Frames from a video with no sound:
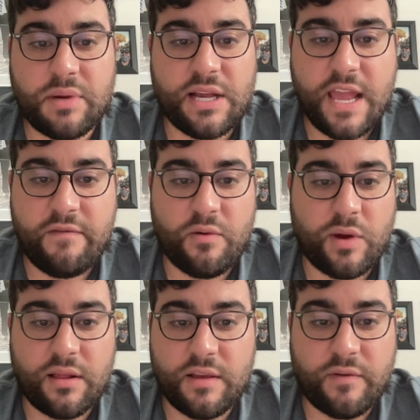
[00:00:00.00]
But if you
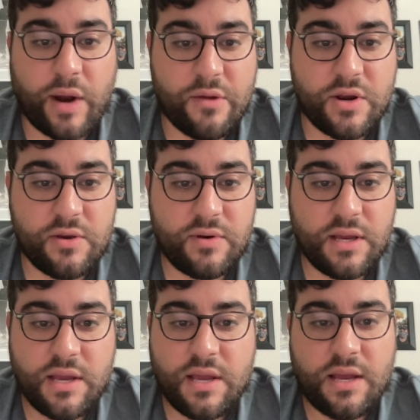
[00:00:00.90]
want to leave around noon,
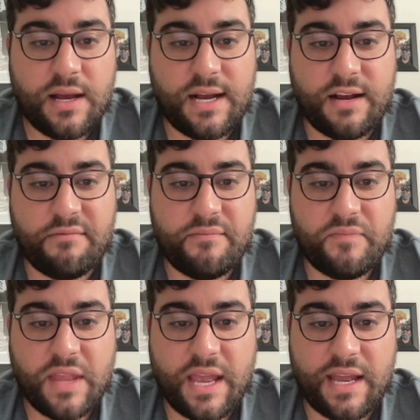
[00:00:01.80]

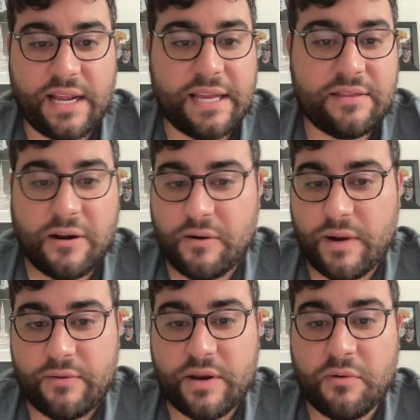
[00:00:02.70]
and get there
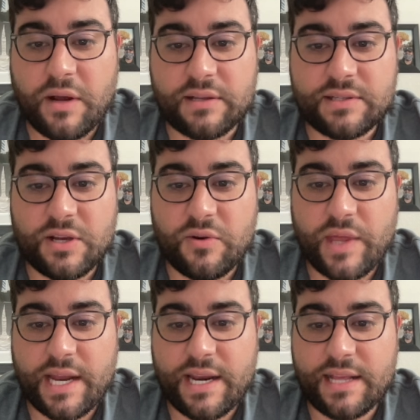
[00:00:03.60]
around noon also,
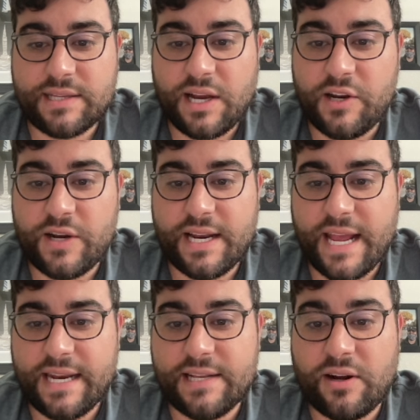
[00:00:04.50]
then it's
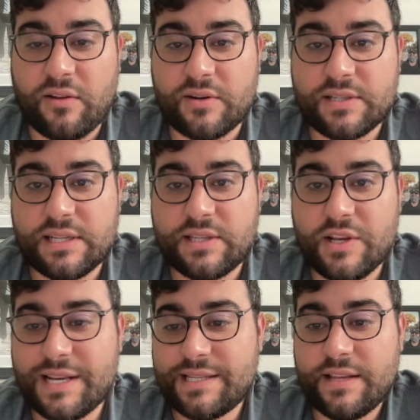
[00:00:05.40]
$180. And so
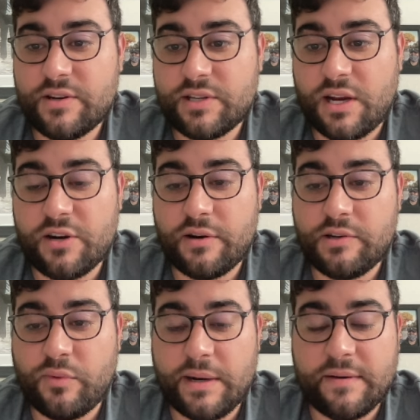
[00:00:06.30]
you can see there's
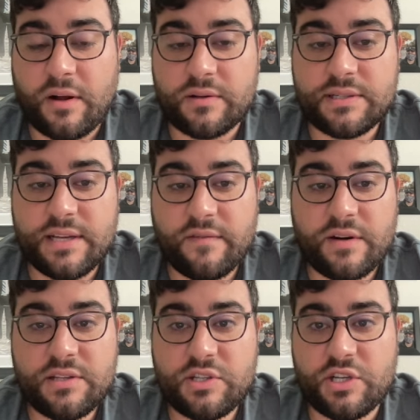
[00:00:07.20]
$120
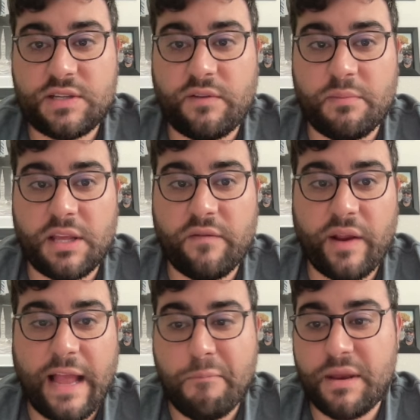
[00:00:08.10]
difference just from
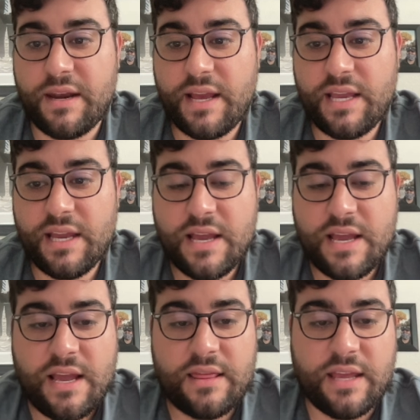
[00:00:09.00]
leaving at midnight
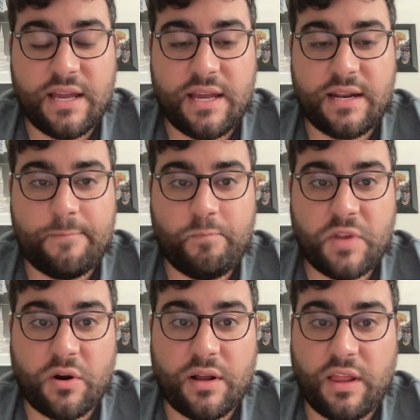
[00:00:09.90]
then
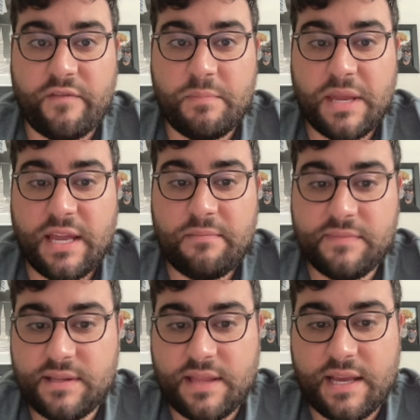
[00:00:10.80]
or 11 p.m.
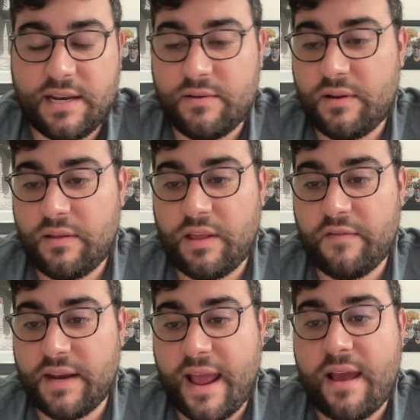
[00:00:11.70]
then
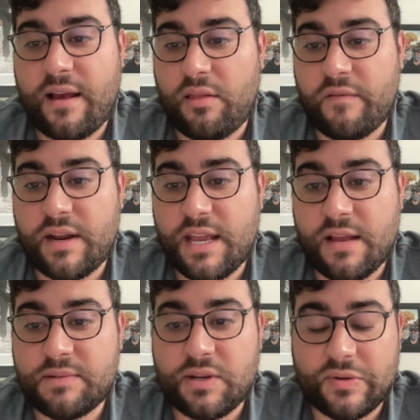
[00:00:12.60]
leaving at 11
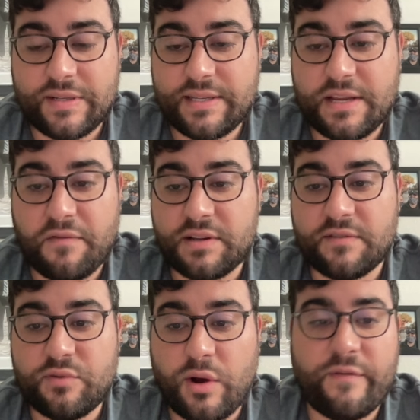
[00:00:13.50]
a.m. So difference of
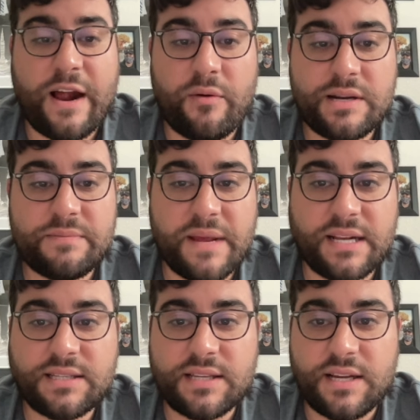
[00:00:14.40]
12 hours
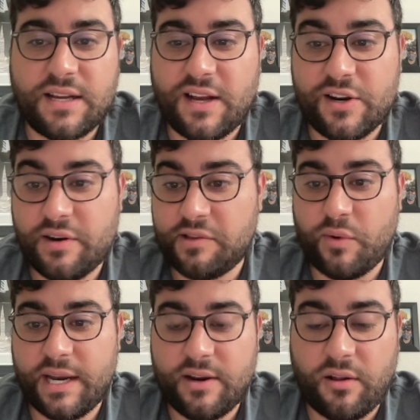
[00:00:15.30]
makes
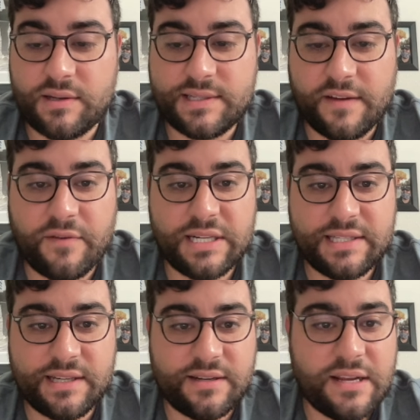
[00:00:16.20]
$120
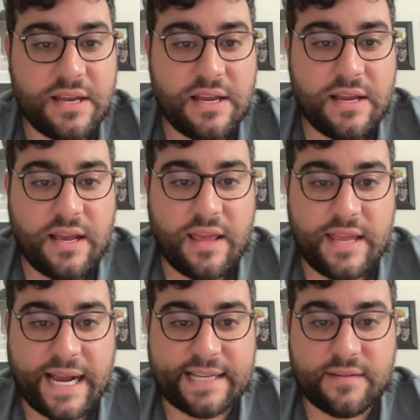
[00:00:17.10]
difference in
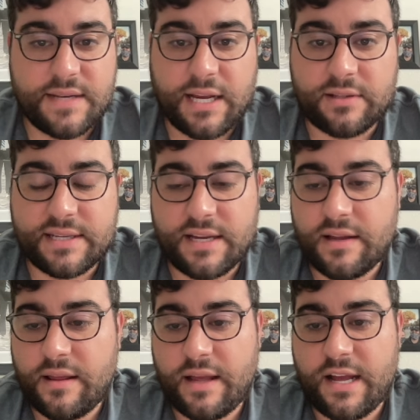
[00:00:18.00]
the eyes of Delta
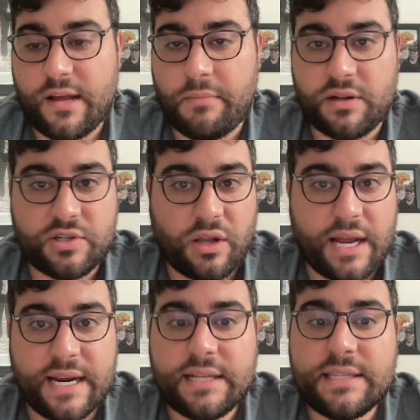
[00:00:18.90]
on July
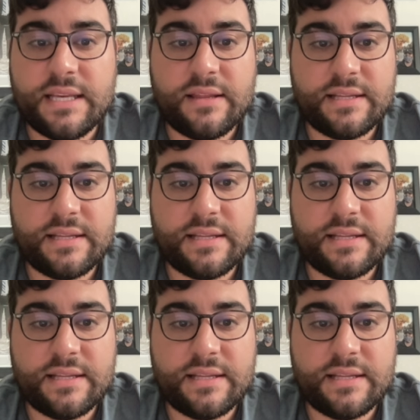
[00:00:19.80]
19th.